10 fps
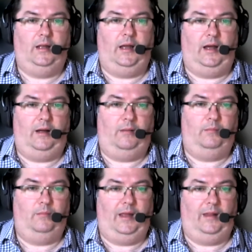Um,
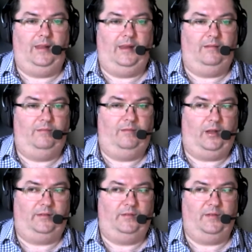and then
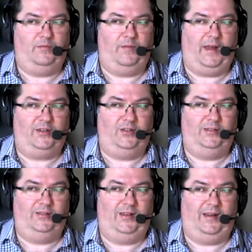lots of different
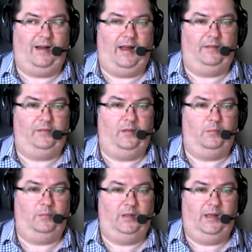factions are after
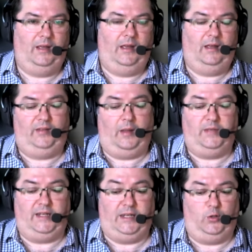them some
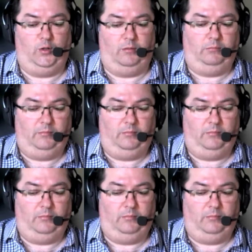to kill them.